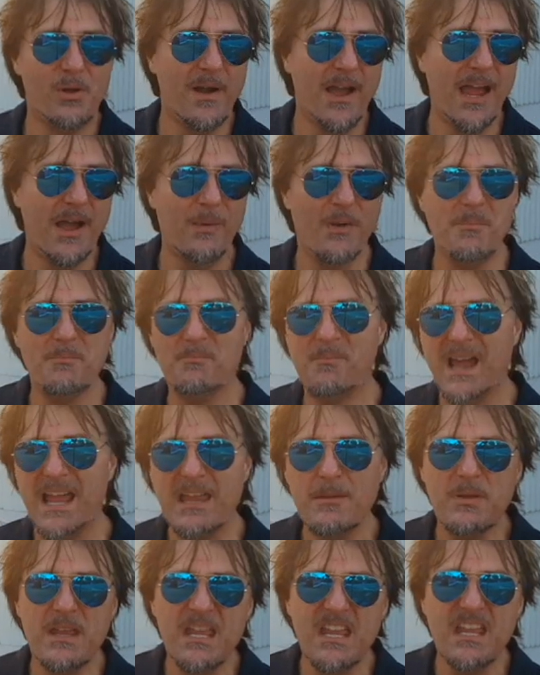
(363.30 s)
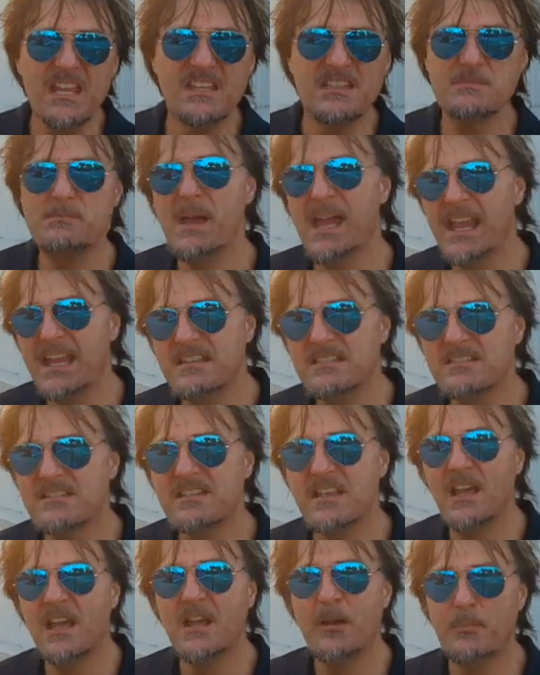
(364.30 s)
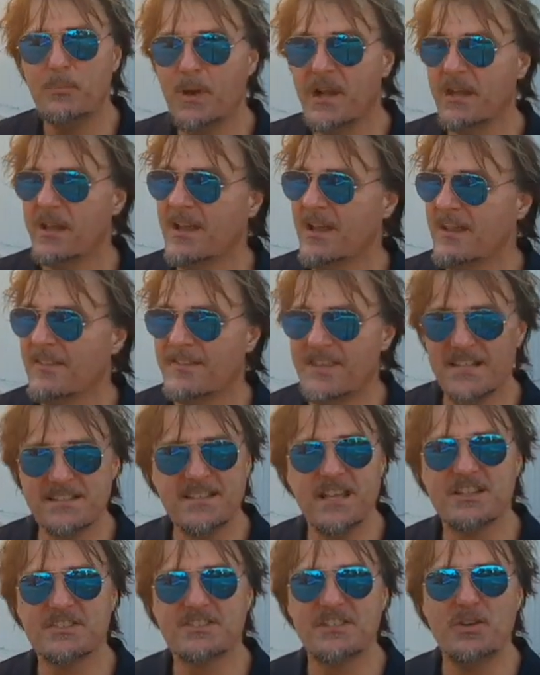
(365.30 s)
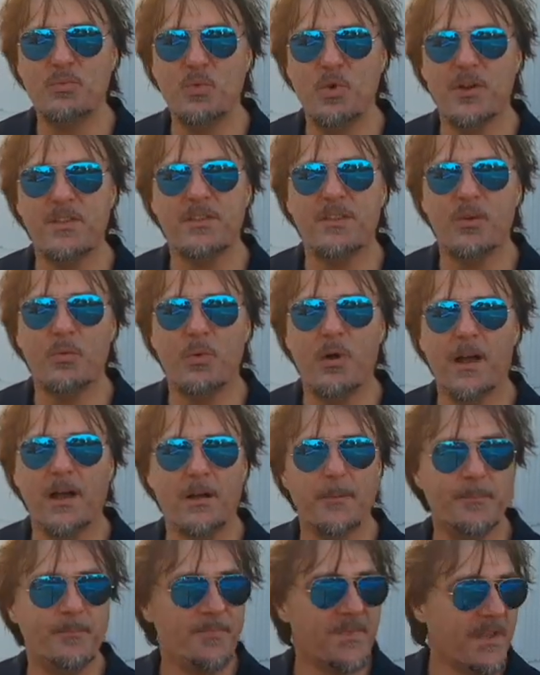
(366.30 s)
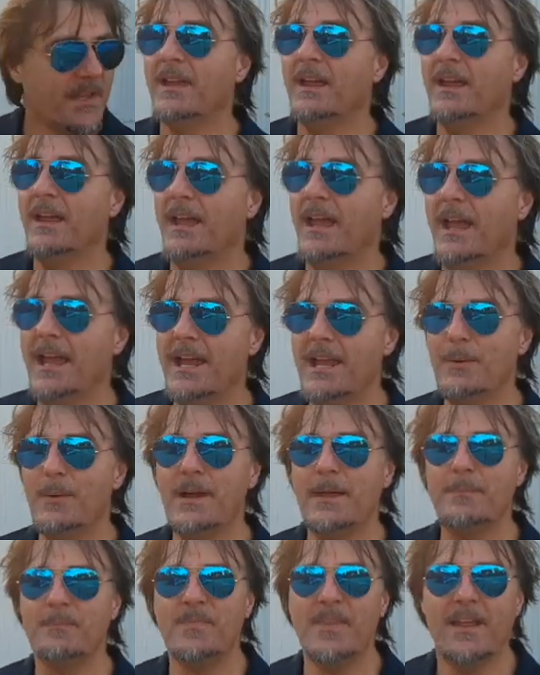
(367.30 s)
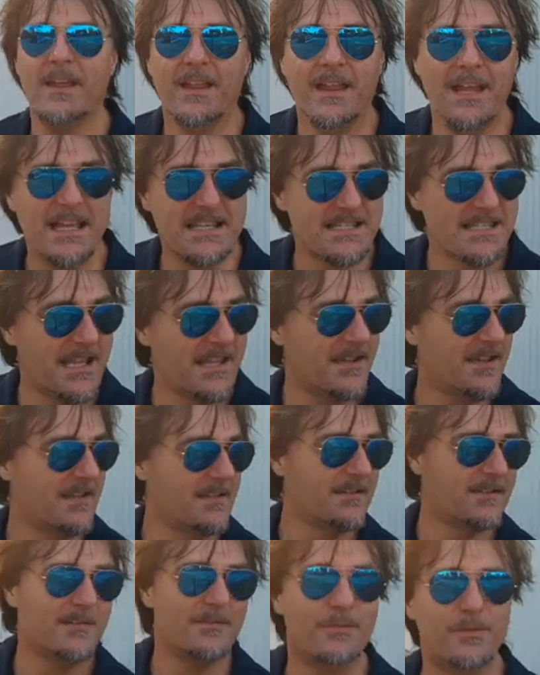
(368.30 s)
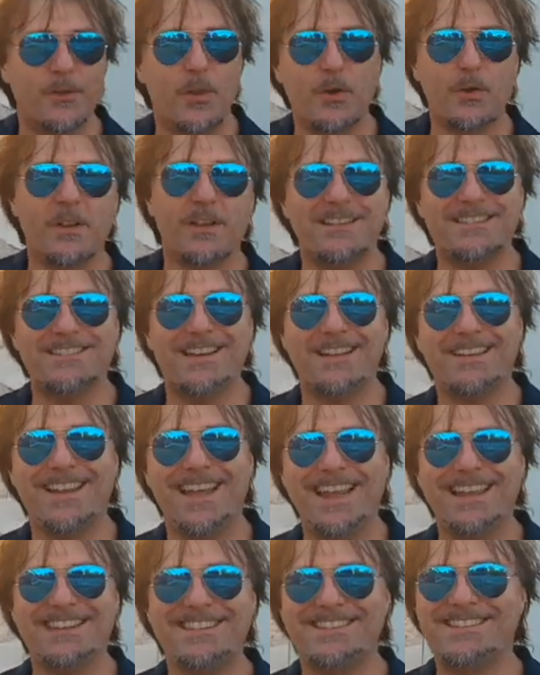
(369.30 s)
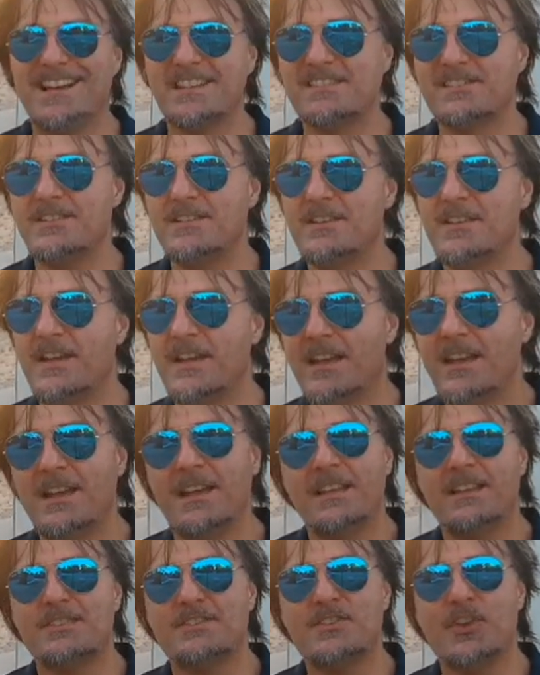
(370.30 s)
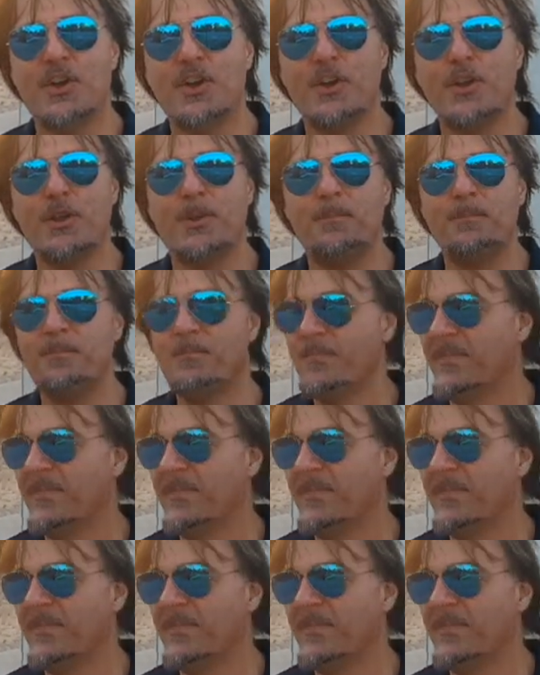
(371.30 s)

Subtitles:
per hour, maybe, depends, but that's actually worth your while. Anyway, there's another vlog done and dusted. So